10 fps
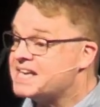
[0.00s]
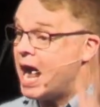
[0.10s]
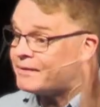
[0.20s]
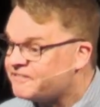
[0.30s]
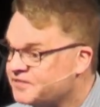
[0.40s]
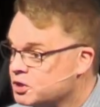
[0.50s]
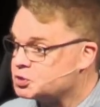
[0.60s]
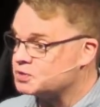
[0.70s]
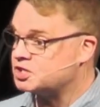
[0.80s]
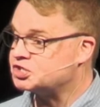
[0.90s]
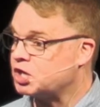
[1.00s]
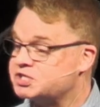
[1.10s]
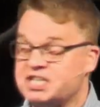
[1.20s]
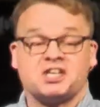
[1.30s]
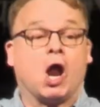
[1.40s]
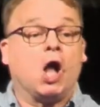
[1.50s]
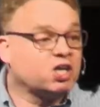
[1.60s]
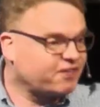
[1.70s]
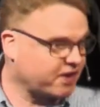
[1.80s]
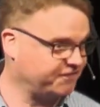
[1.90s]
in our future as a church. He's in all
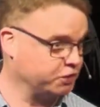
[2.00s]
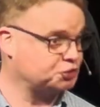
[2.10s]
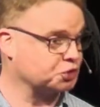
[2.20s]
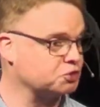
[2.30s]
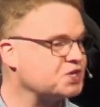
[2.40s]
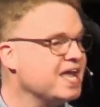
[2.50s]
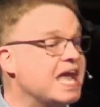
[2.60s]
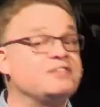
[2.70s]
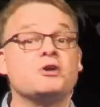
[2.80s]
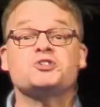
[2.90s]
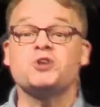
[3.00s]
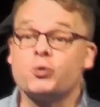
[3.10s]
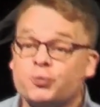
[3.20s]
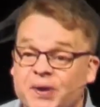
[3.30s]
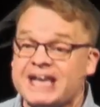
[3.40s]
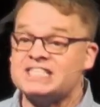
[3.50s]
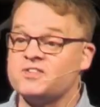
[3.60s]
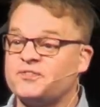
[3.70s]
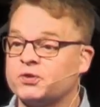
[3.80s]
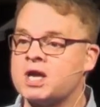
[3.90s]
of our futures. And there's no reason
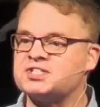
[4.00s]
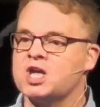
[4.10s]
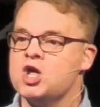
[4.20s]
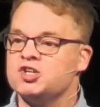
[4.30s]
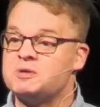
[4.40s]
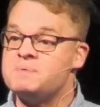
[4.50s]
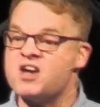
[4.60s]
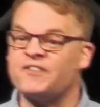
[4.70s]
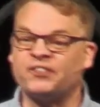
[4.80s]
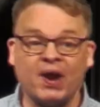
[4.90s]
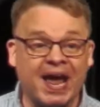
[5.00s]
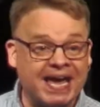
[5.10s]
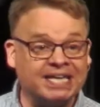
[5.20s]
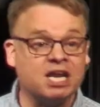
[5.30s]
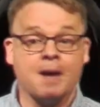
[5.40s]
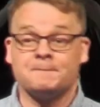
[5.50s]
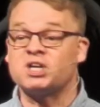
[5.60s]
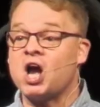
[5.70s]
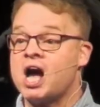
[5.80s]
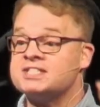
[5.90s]
for us to be afraid
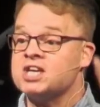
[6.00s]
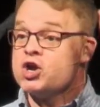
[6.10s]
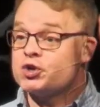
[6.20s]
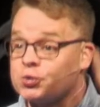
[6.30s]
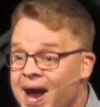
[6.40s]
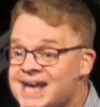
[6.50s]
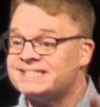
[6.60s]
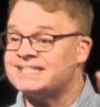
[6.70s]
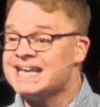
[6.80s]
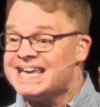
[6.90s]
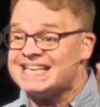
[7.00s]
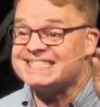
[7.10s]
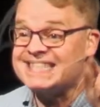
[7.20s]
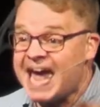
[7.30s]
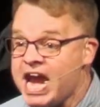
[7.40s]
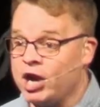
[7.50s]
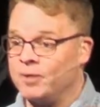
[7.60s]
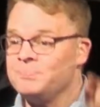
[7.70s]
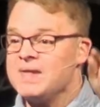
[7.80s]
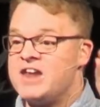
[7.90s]
because Christ is
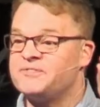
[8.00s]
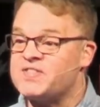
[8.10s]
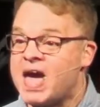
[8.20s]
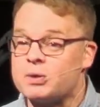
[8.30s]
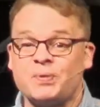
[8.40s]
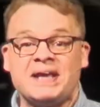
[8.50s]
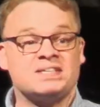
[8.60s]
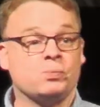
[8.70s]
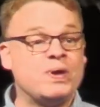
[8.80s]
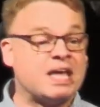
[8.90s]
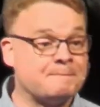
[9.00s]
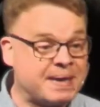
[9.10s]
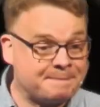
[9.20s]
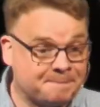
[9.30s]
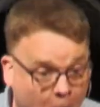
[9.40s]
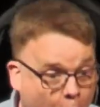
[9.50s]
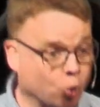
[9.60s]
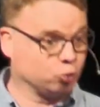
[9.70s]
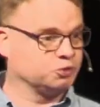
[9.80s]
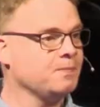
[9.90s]
there. And for that reason, we can be
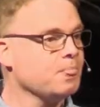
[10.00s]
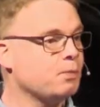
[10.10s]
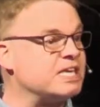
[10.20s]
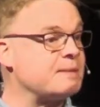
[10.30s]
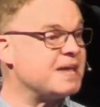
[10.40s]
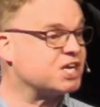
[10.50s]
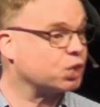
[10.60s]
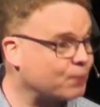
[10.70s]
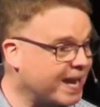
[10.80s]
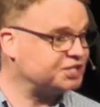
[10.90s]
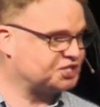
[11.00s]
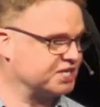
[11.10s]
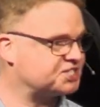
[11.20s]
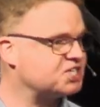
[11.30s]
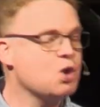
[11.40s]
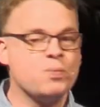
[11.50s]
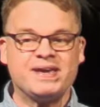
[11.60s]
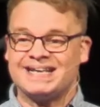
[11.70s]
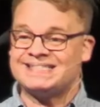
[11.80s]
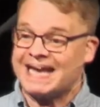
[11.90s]
bold. We can be courageous. We
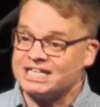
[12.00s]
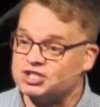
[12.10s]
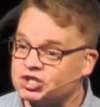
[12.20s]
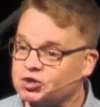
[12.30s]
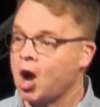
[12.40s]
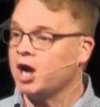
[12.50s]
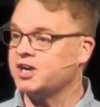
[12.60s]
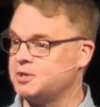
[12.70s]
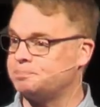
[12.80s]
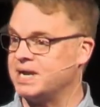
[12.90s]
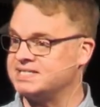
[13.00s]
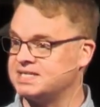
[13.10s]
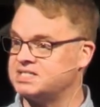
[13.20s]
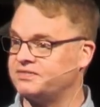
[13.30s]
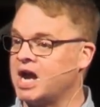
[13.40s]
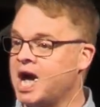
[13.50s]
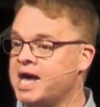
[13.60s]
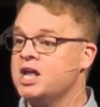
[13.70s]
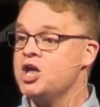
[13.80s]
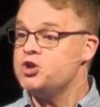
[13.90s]
can stand strong in the presence of
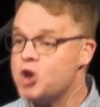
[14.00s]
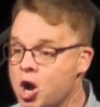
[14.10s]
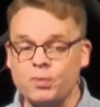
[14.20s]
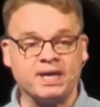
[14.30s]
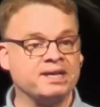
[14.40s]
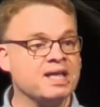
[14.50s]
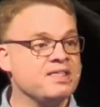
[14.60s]
God, knowing